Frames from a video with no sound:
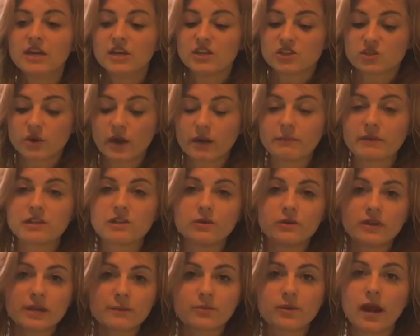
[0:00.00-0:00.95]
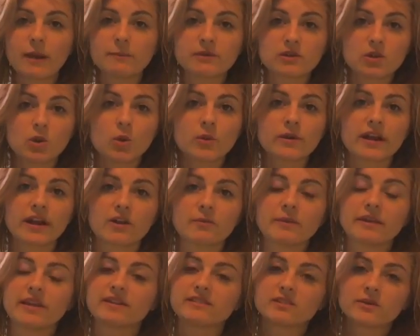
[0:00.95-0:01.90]
So I'm including prime dechlorinator
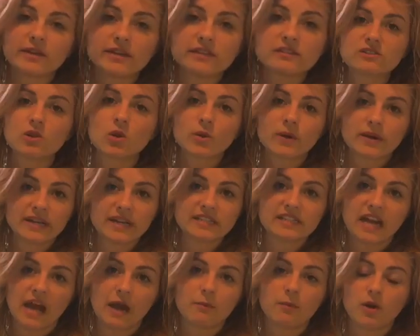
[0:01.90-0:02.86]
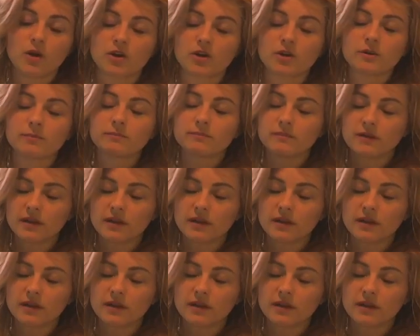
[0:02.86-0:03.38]
because there chlorine in tap water.